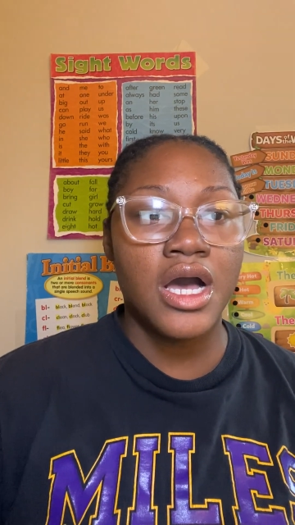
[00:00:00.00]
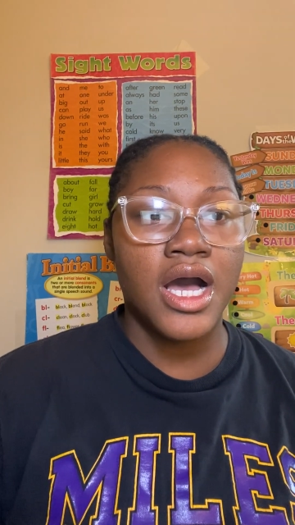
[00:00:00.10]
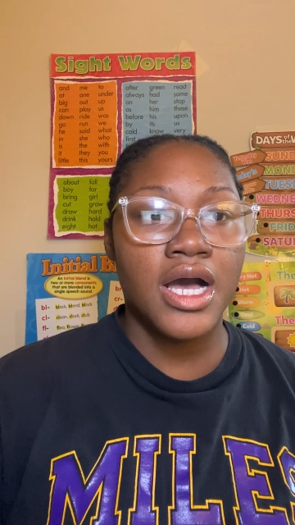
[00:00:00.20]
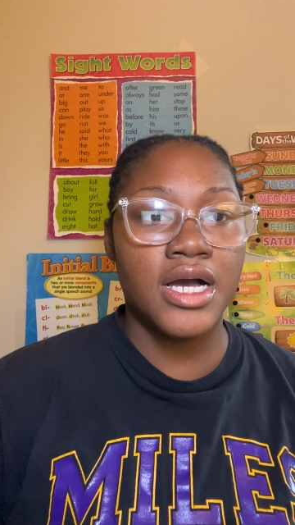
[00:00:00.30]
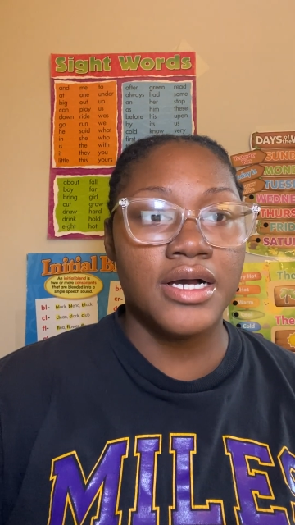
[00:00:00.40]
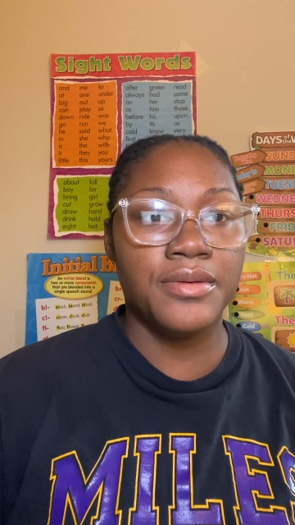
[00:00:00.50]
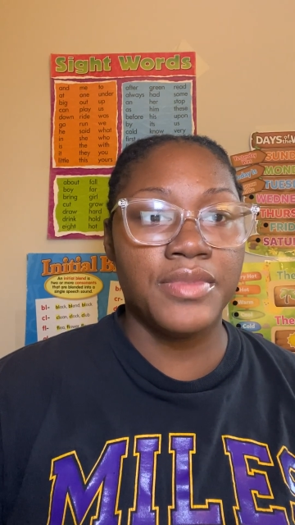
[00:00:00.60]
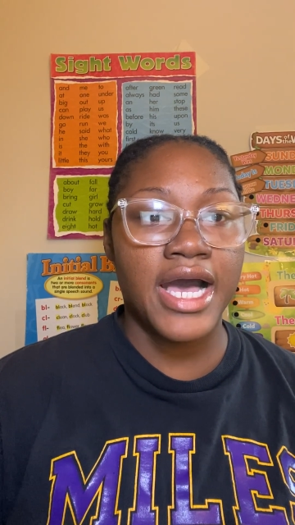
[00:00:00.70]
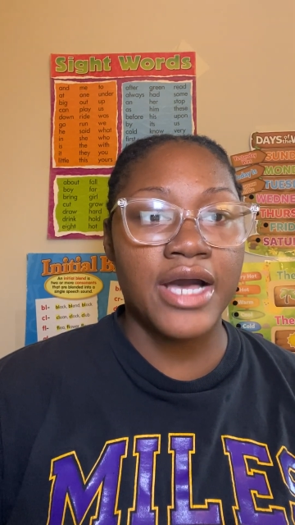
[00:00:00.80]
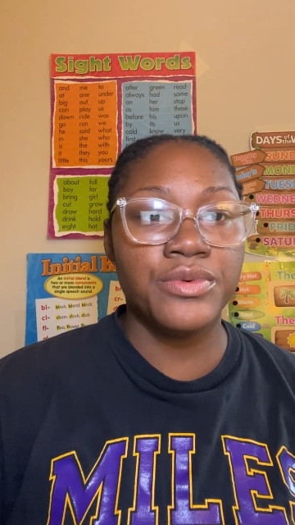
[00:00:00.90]

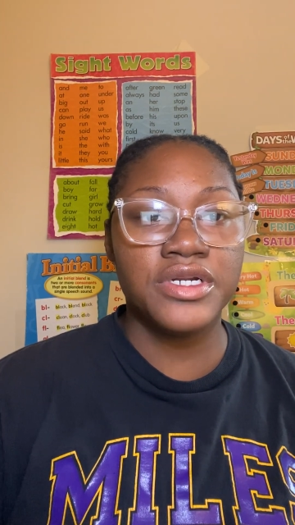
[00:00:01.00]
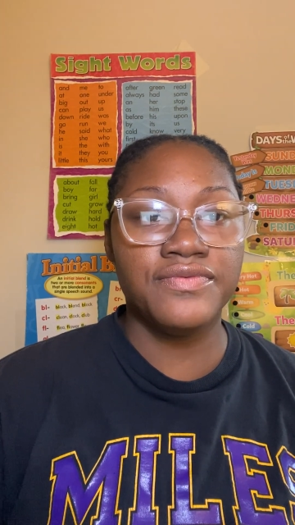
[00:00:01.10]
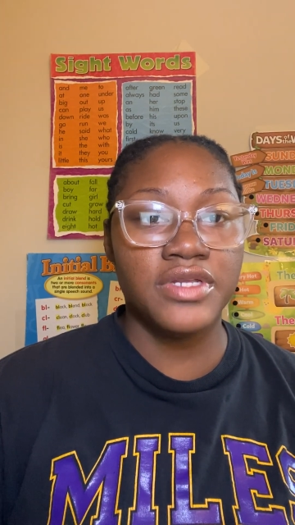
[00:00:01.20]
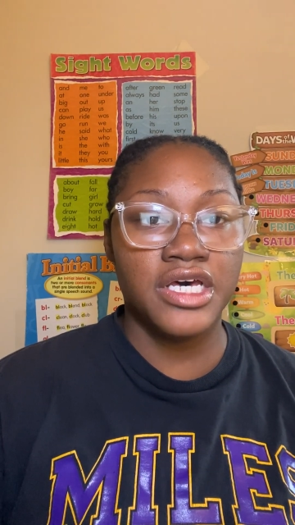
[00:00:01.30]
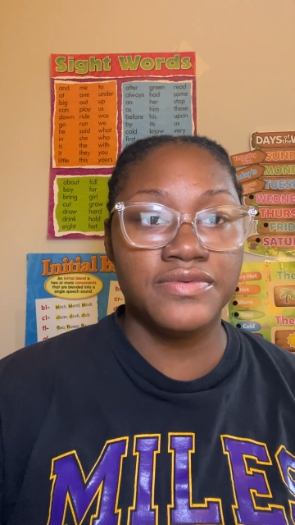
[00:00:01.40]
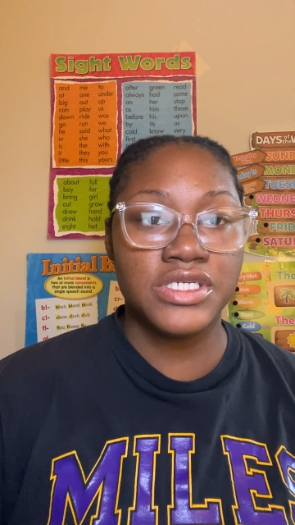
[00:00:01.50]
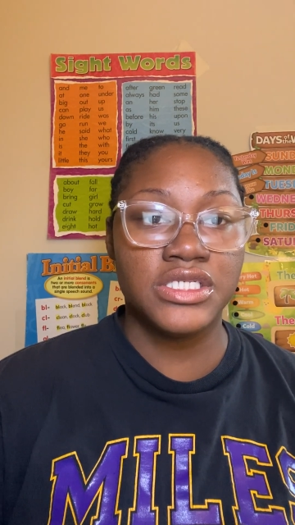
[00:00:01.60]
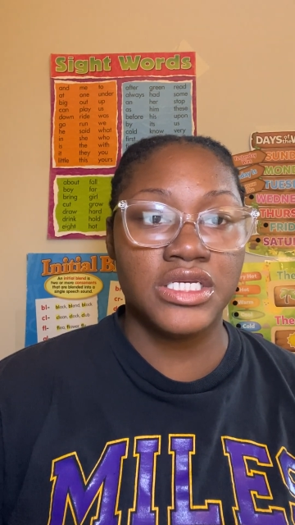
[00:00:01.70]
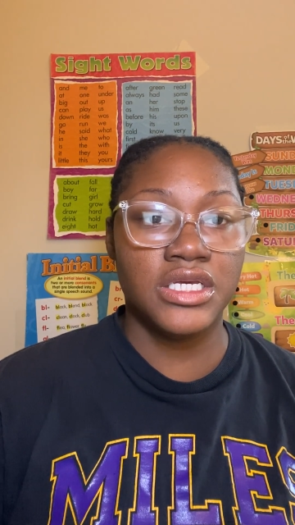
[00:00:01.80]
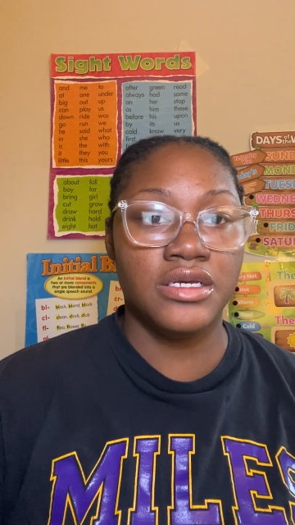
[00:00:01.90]
I would have loved to
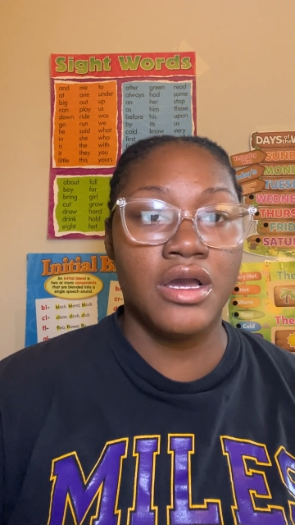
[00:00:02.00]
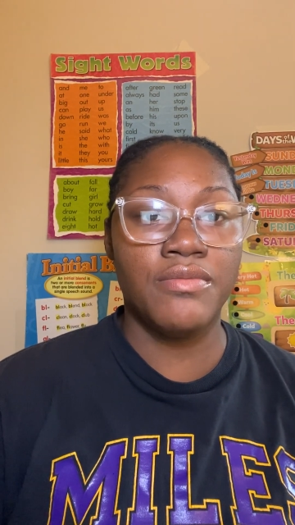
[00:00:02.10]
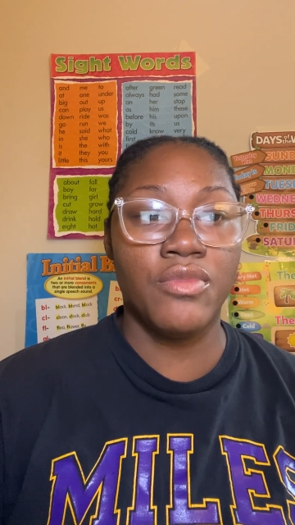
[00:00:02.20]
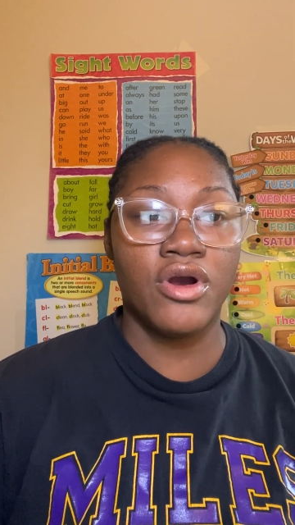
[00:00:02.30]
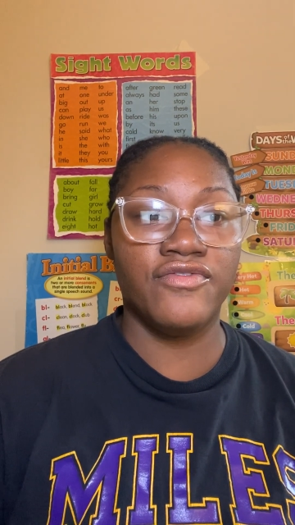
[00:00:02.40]
see more